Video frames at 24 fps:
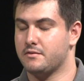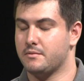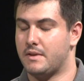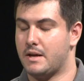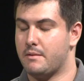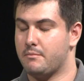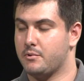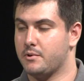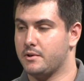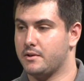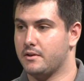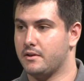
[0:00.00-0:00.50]
And from
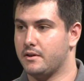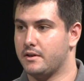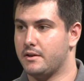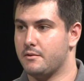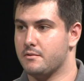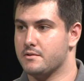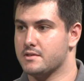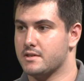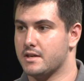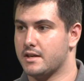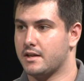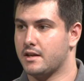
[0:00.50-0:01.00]
that point on,
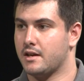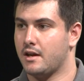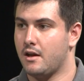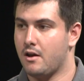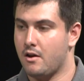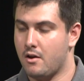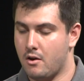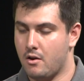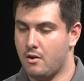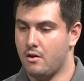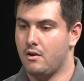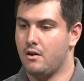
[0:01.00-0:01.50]
I was like,
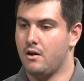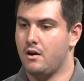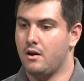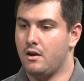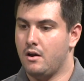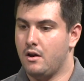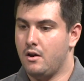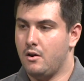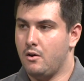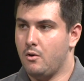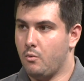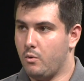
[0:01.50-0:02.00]

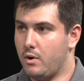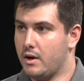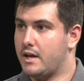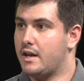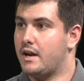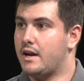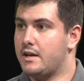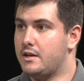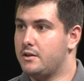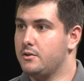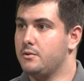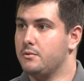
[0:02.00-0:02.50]
what
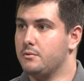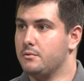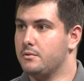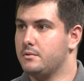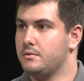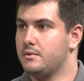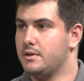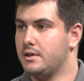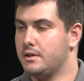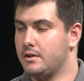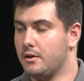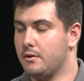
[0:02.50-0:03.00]
can I do?
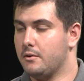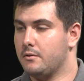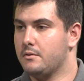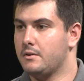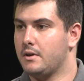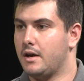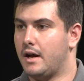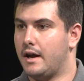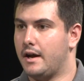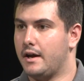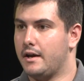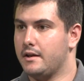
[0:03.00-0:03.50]

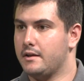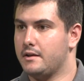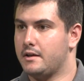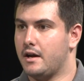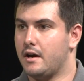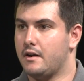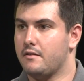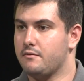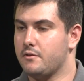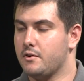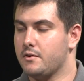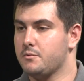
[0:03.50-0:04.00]
I
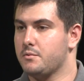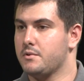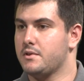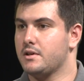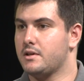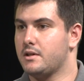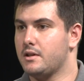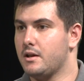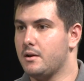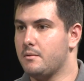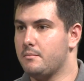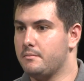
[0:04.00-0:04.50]
got involved with
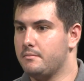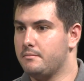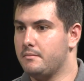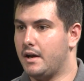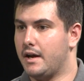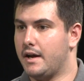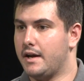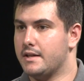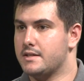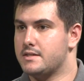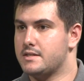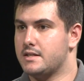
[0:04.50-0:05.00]
the club.
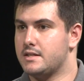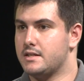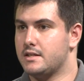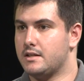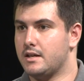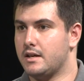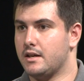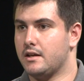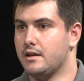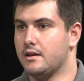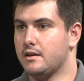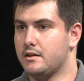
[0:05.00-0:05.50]
I
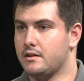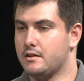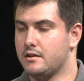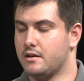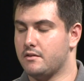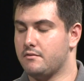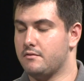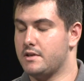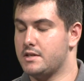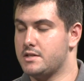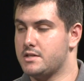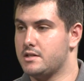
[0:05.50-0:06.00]
attended a
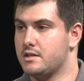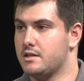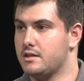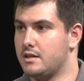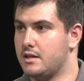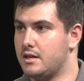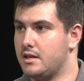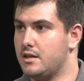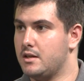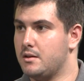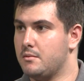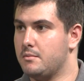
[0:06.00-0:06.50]
convention in
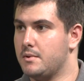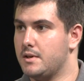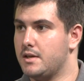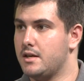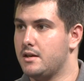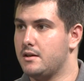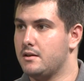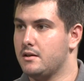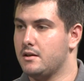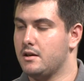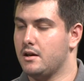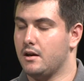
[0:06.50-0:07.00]
the
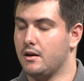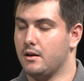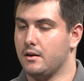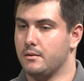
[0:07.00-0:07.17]
EEV.